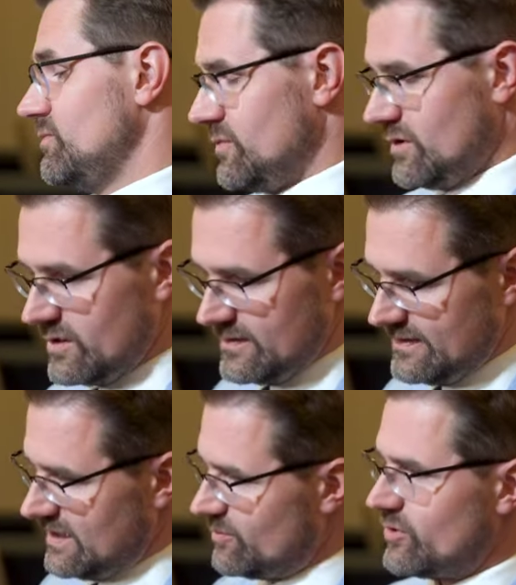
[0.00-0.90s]
a lot of
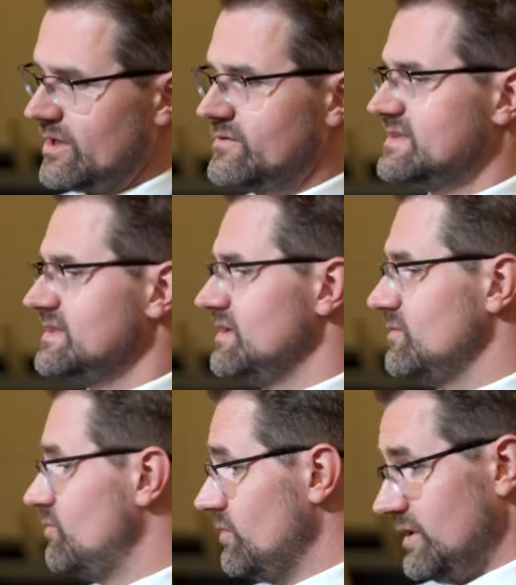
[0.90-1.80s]
data privacy,
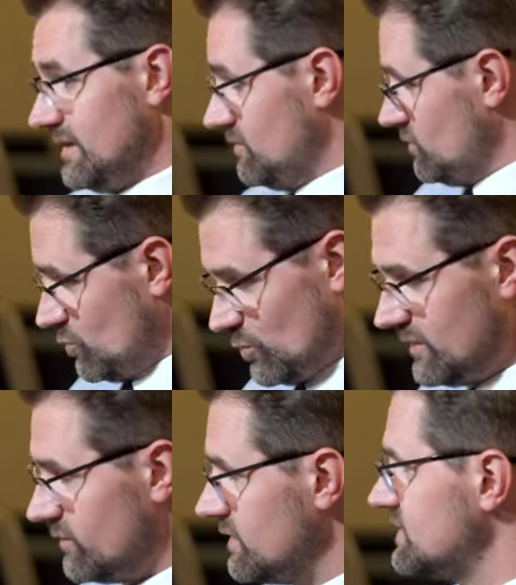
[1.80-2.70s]
and
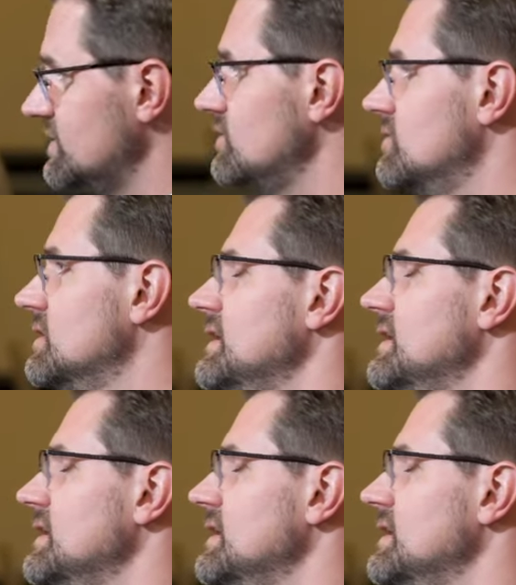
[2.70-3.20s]
rightfully so,